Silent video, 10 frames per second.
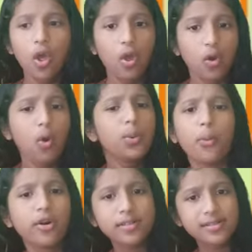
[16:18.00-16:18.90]
Okay,
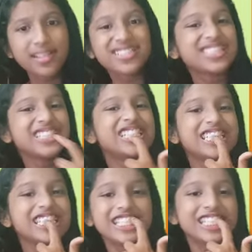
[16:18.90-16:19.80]
what is next?
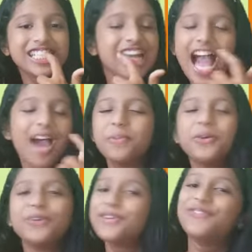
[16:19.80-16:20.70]
A
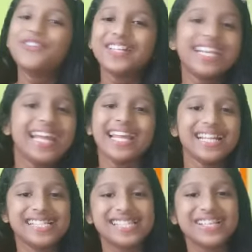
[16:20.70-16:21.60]
beautiful
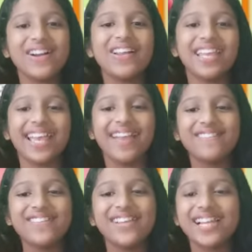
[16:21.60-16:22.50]
teeth. Okay, we
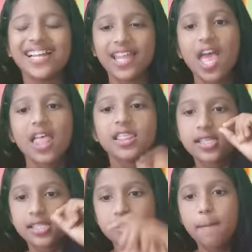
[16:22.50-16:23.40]
will learn.
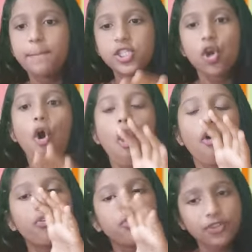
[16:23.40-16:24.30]
This is a picture
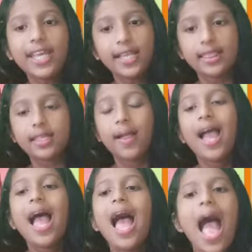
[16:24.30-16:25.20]
of teeth.
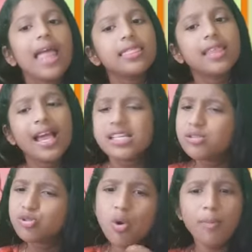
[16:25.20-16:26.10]
And there are
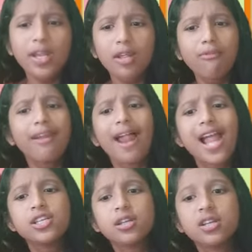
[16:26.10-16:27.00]
so many
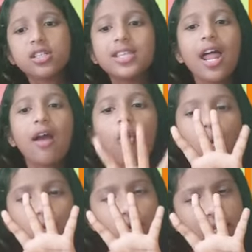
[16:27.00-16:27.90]
varieties. There are
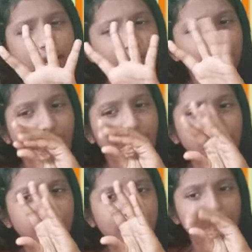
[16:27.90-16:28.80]
only
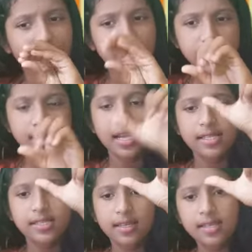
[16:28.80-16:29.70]
5 varieties. That
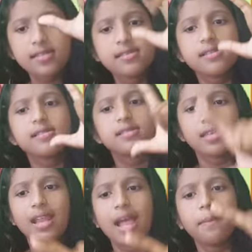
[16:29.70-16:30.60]
is incisors,
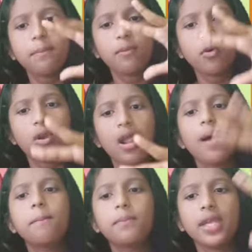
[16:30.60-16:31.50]
canine,
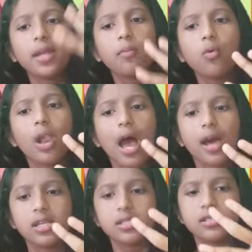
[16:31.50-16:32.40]
molar,
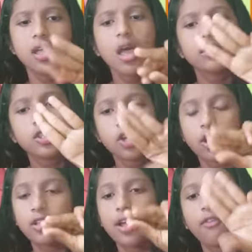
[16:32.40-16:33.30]
premolars.
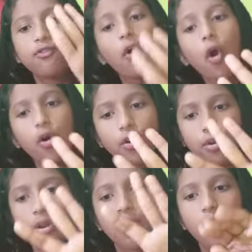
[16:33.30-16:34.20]
Sorry, there are 4.
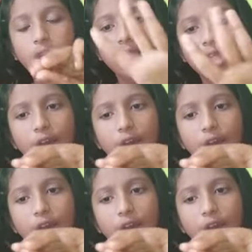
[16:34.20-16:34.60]
Okay, there are